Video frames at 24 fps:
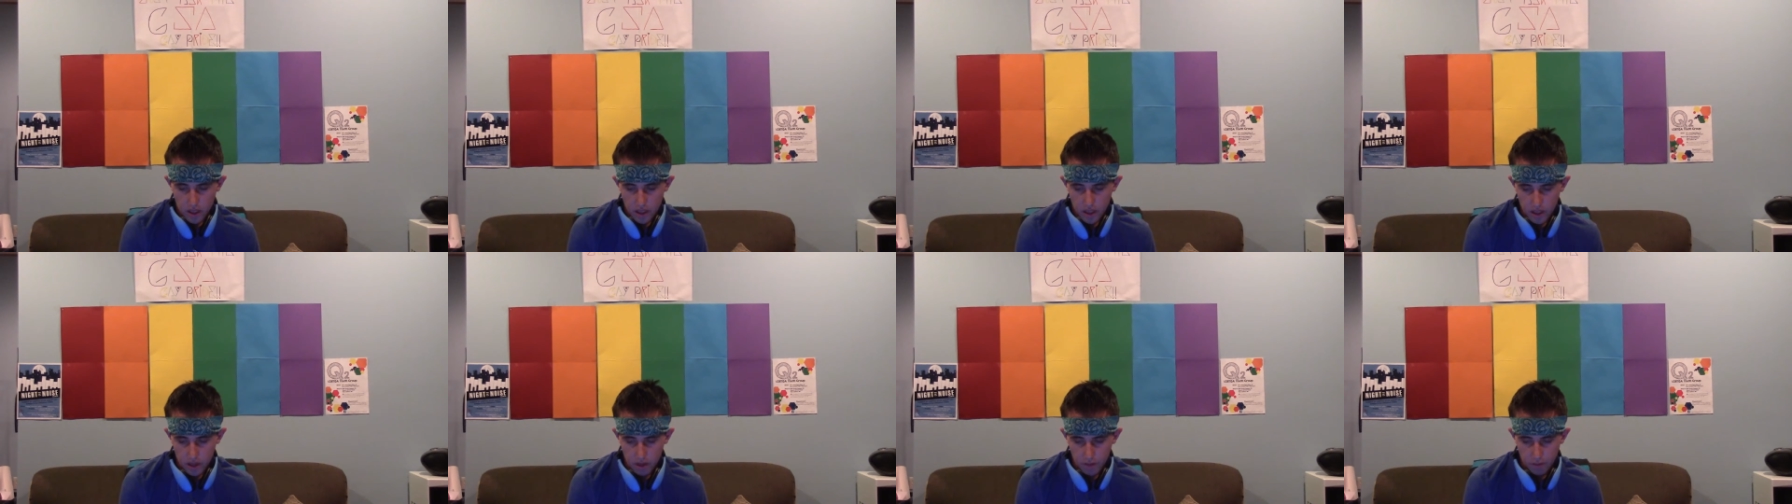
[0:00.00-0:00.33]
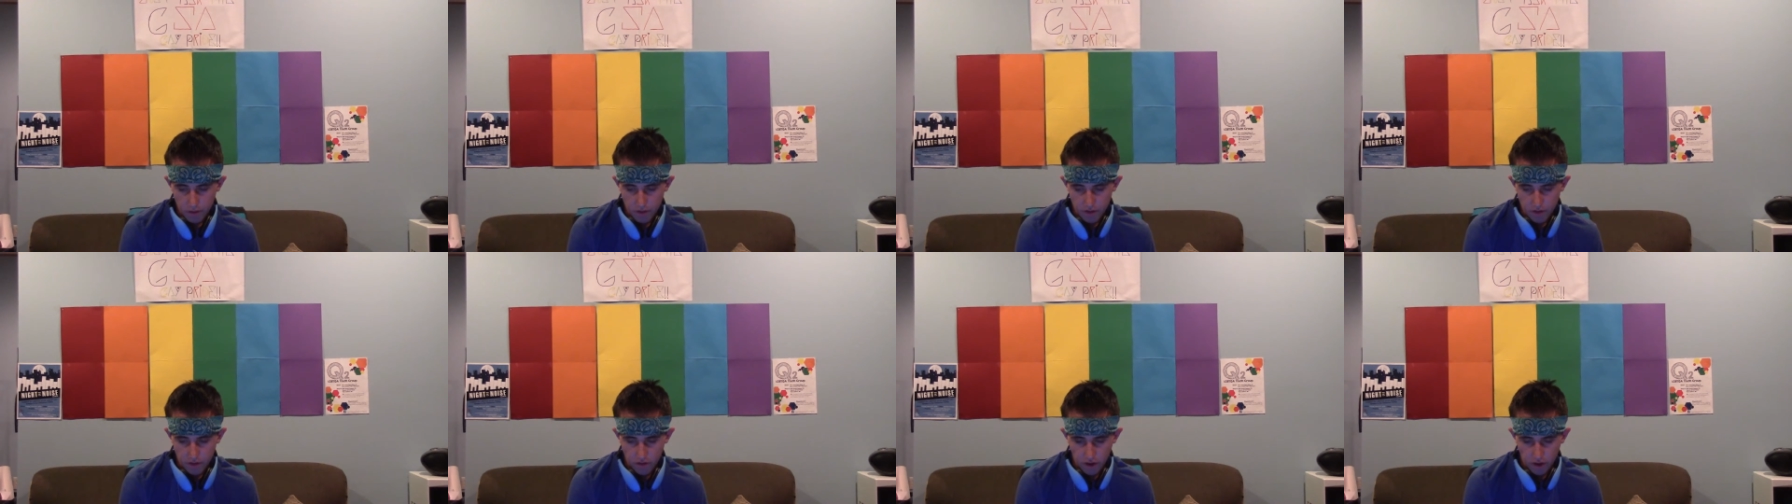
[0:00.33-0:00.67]
he
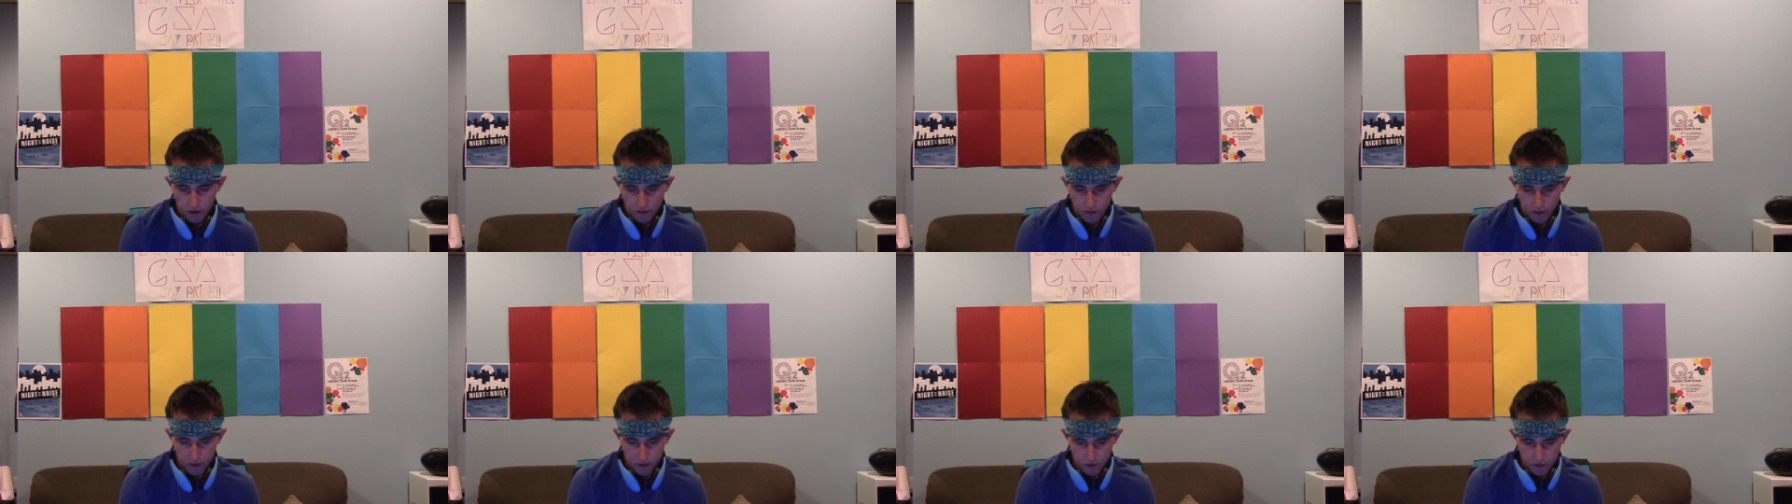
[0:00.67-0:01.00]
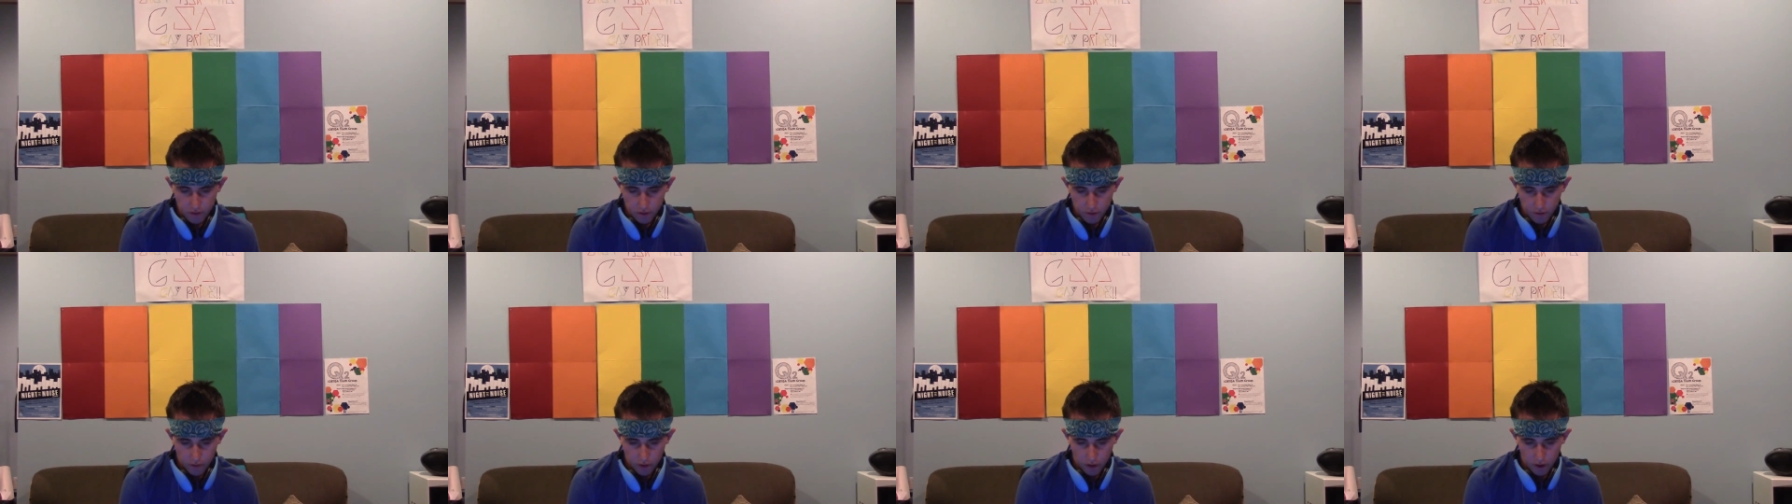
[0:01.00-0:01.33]
wasn't traveling
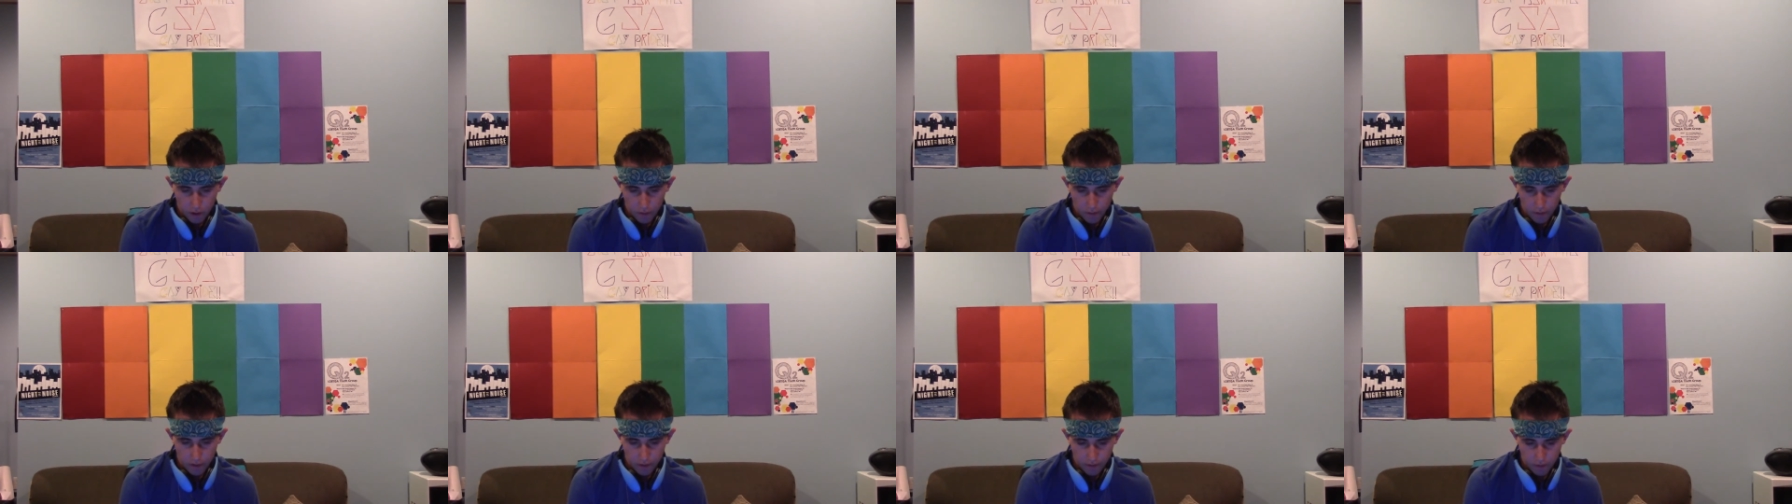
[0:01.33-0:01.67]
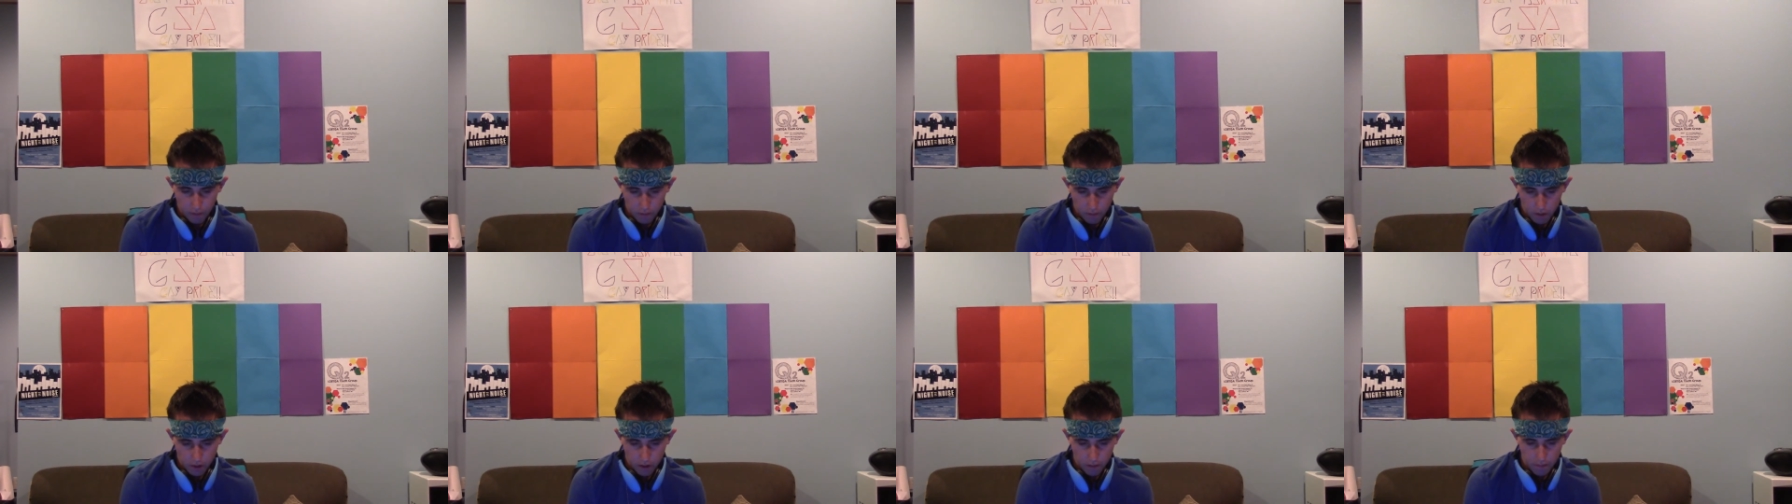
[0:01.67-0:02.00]
too far away
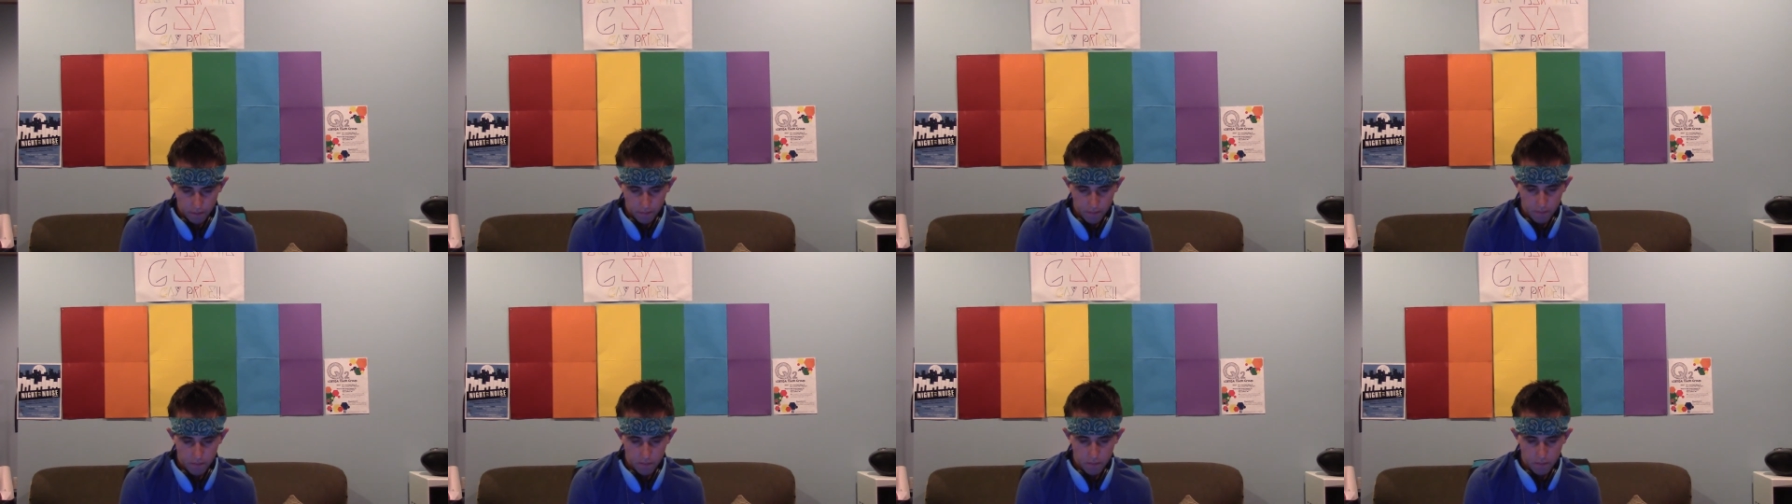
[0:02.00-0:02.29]
from me.